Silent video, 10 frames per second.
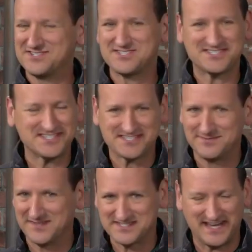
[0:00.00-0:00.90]
Just a
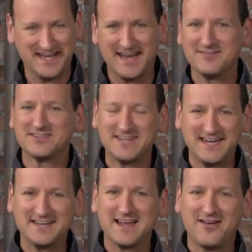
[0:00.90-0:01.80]
system that's dynamically
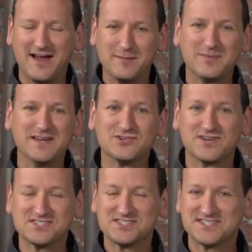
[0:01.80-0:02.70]
handing out IP
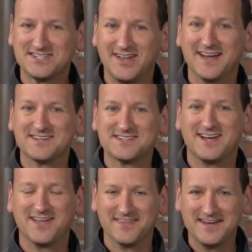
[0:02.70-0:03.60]
addresses to clients
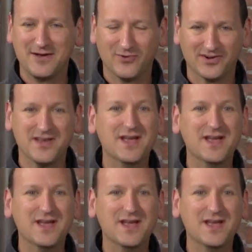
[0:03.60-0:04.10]
on the network.